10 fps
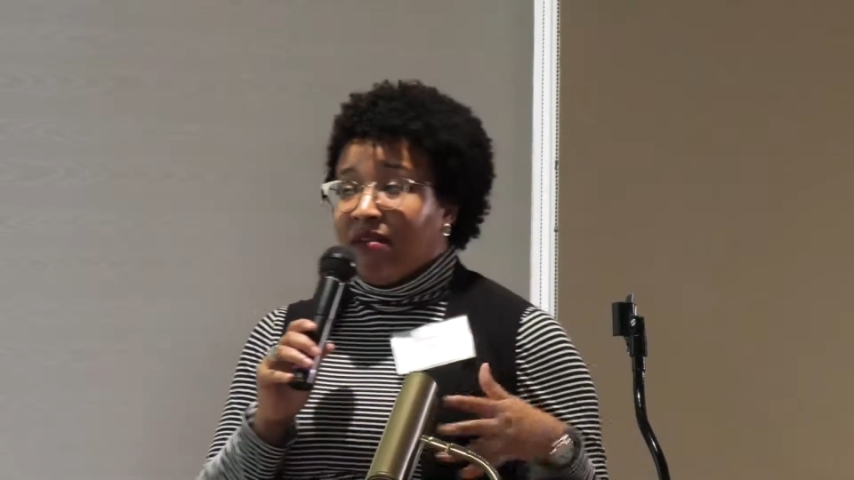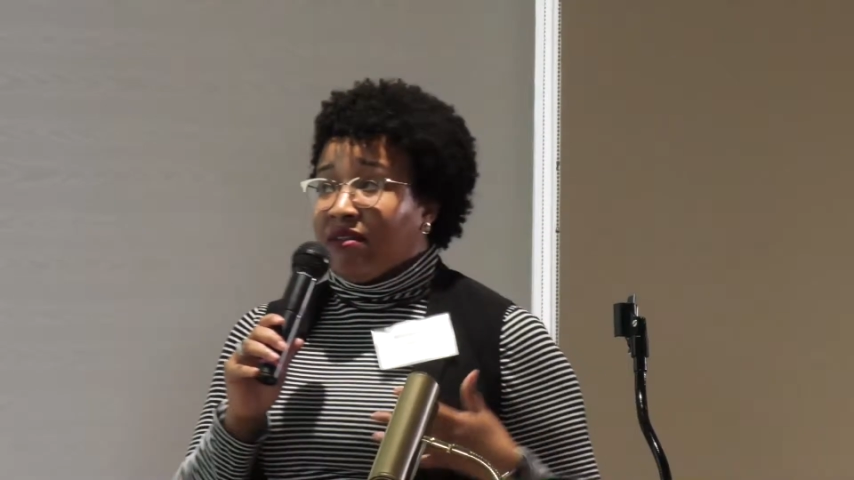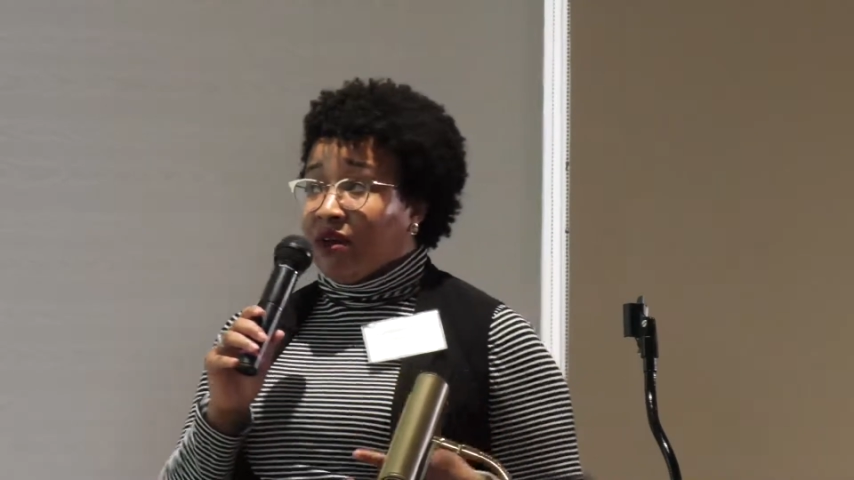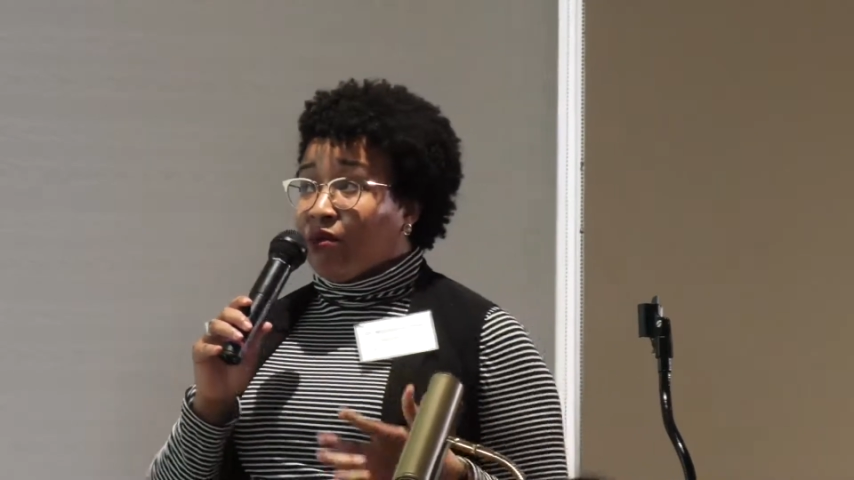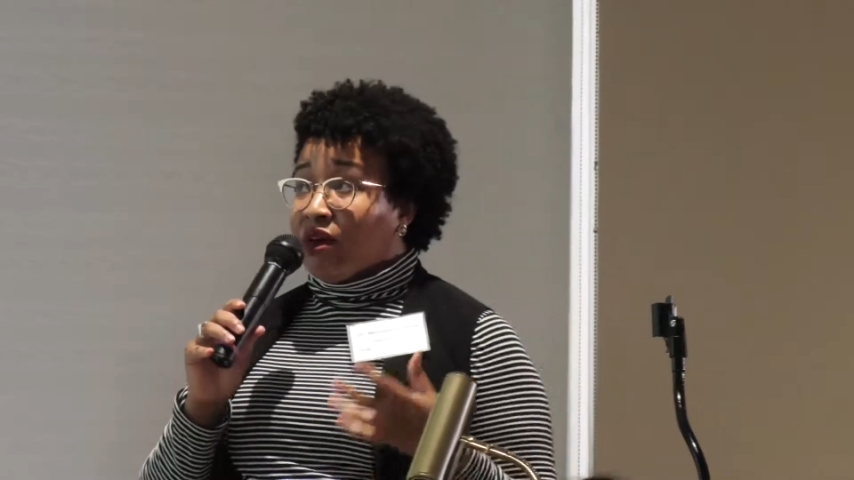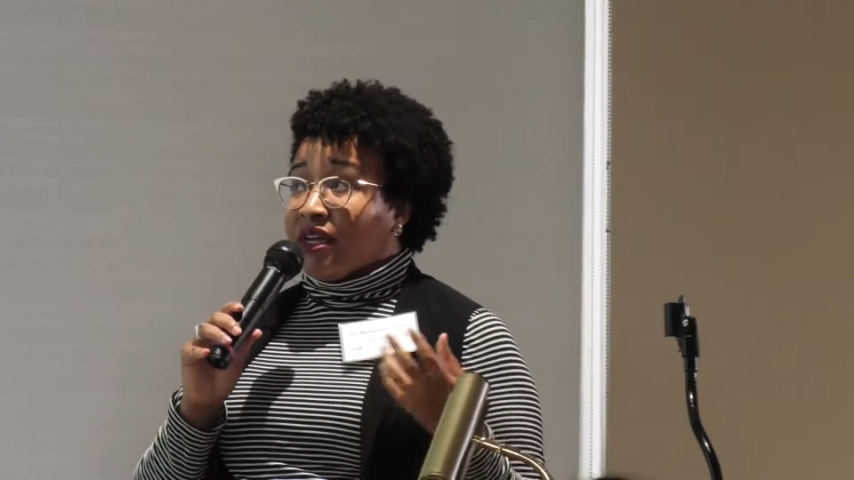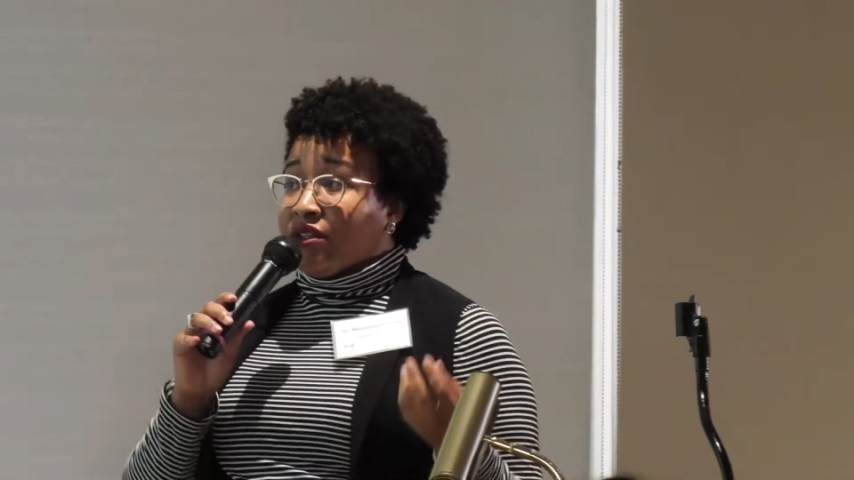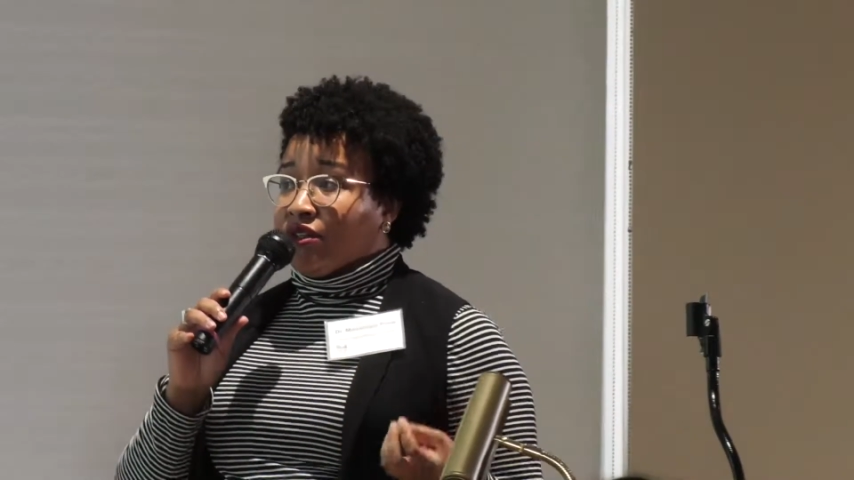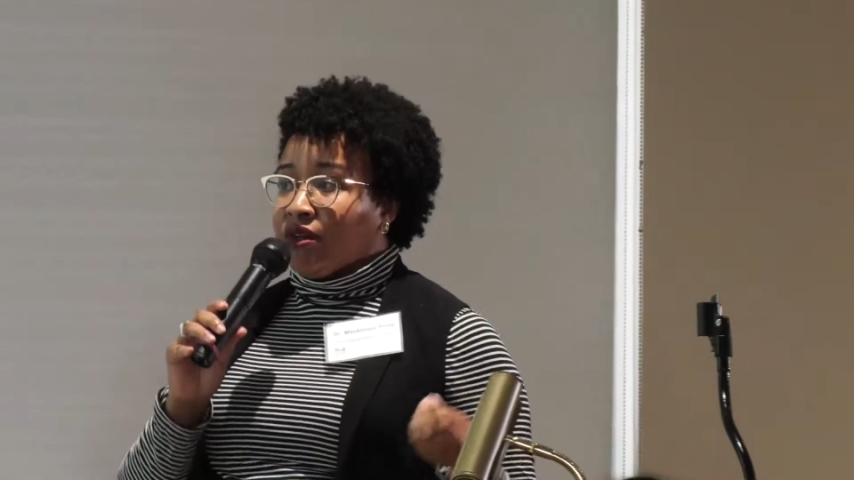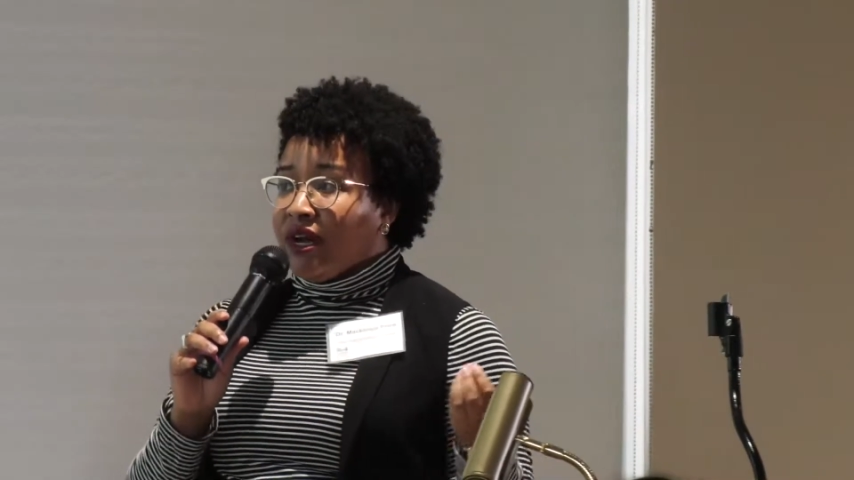of that work
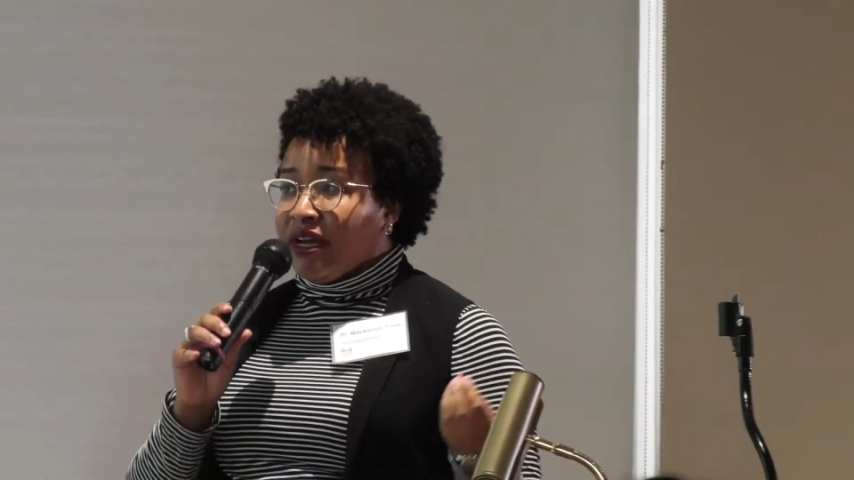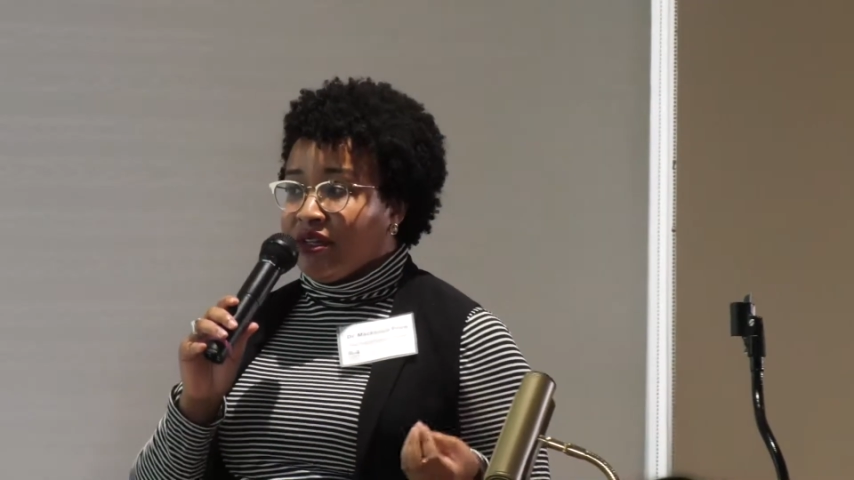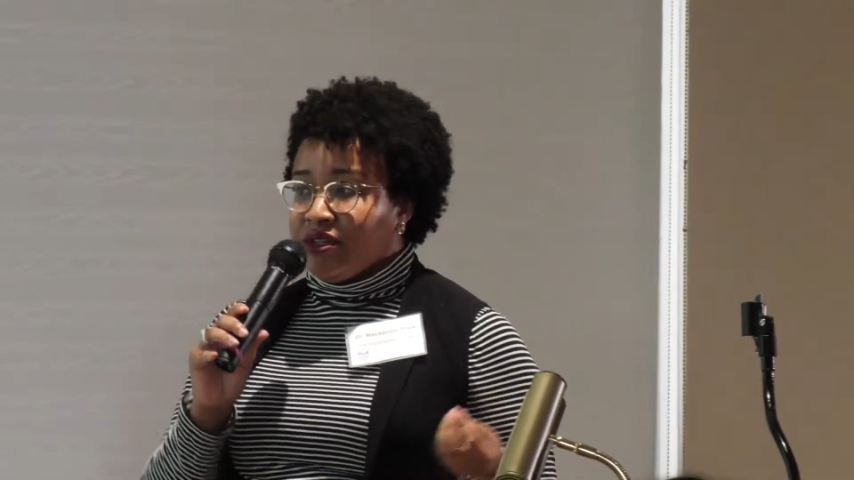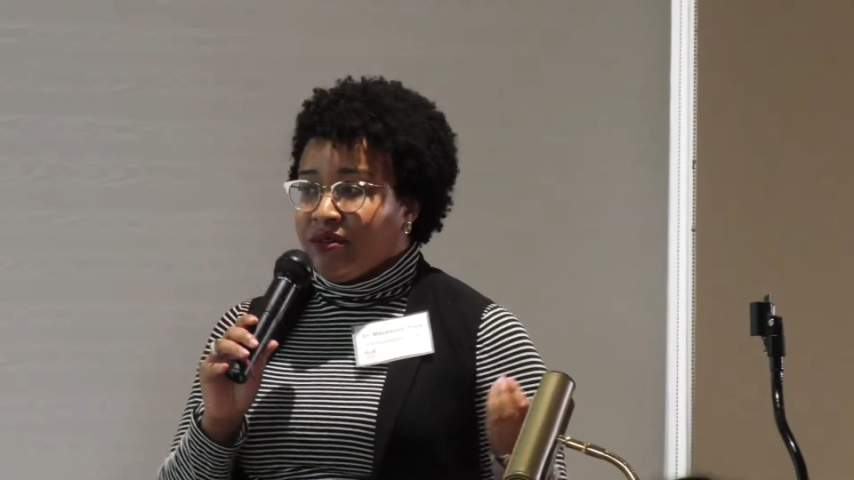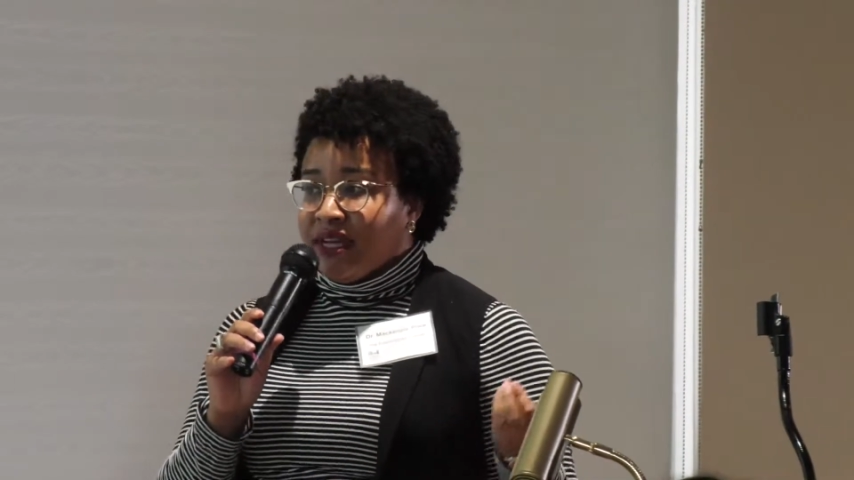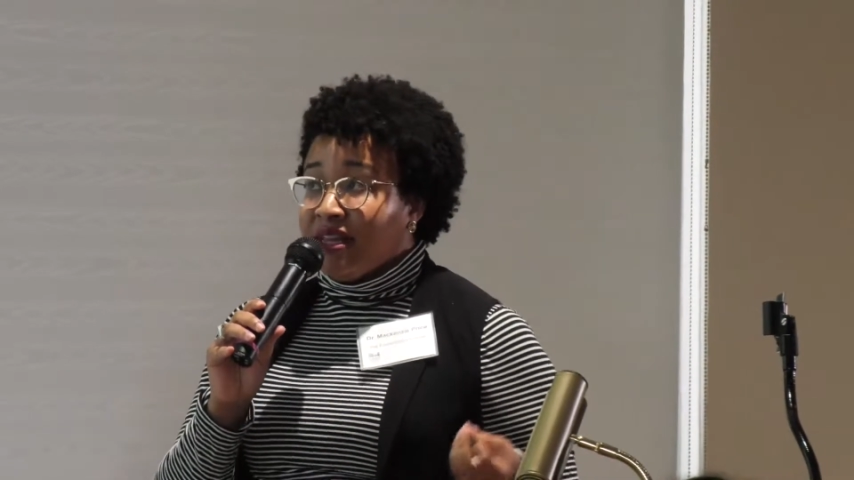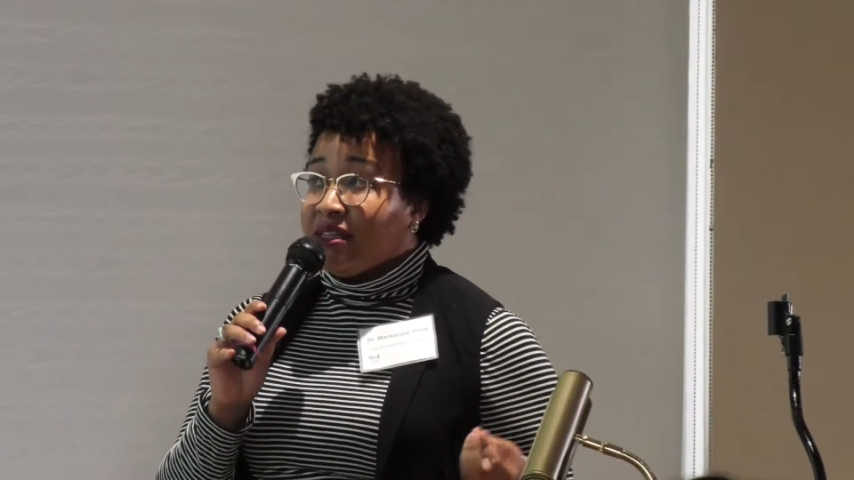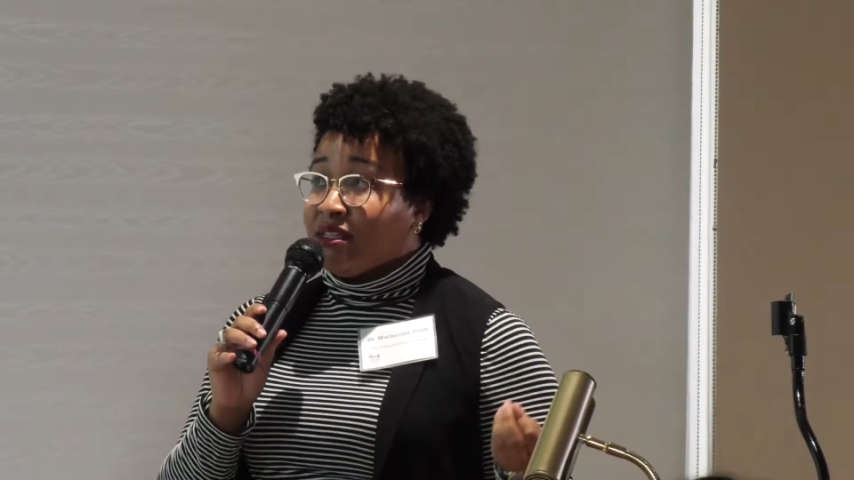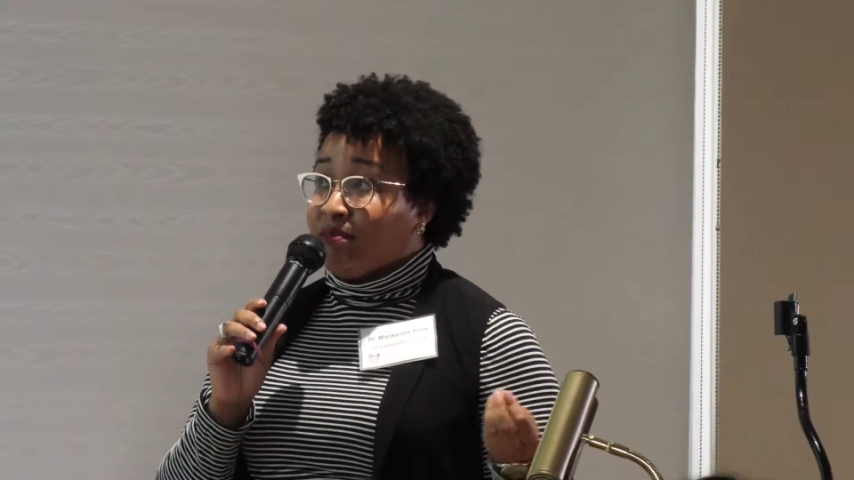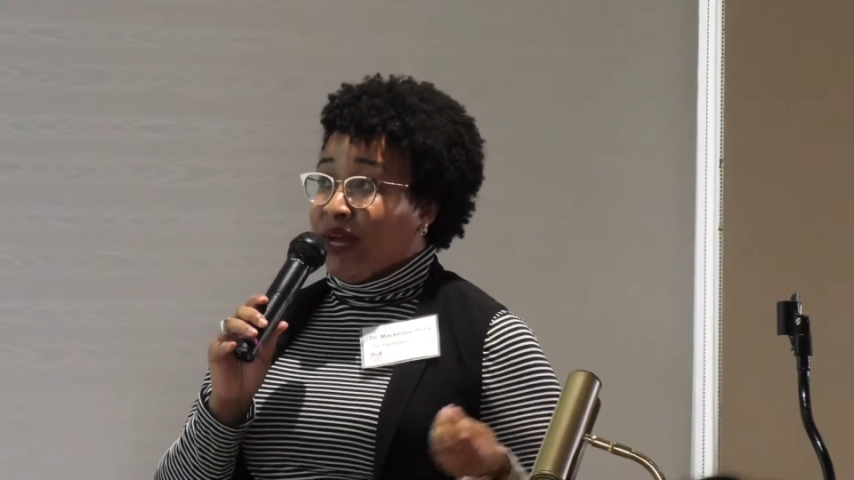is trying to get
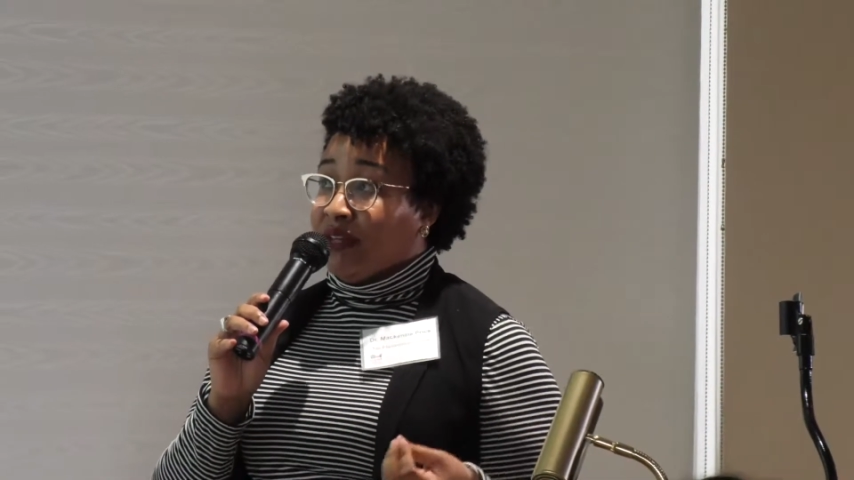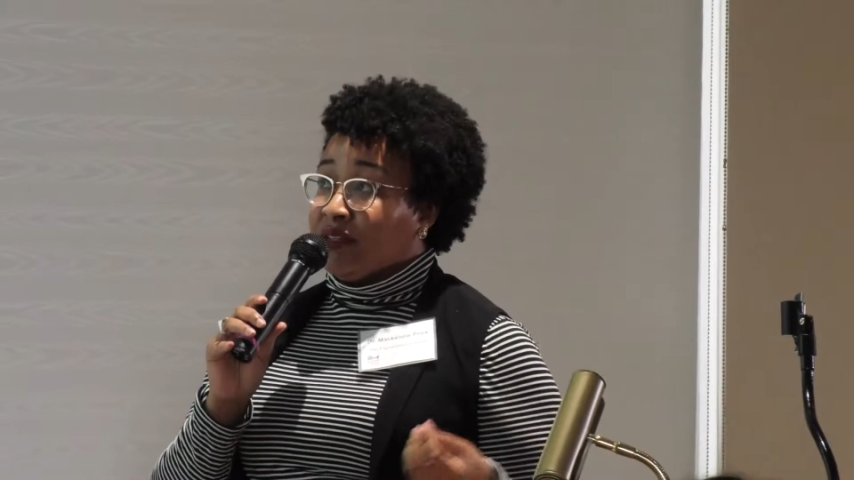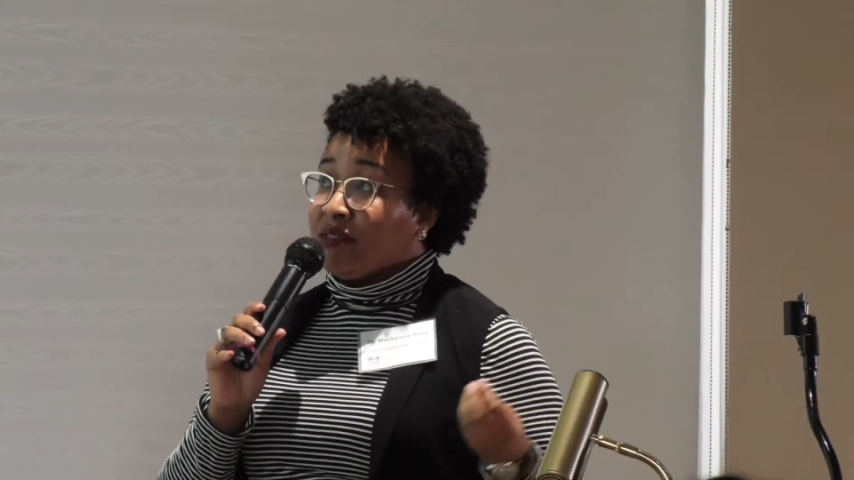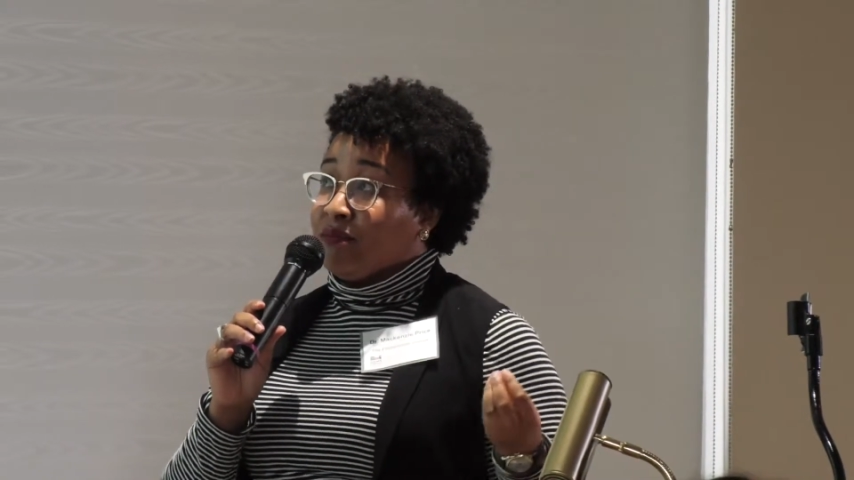this balance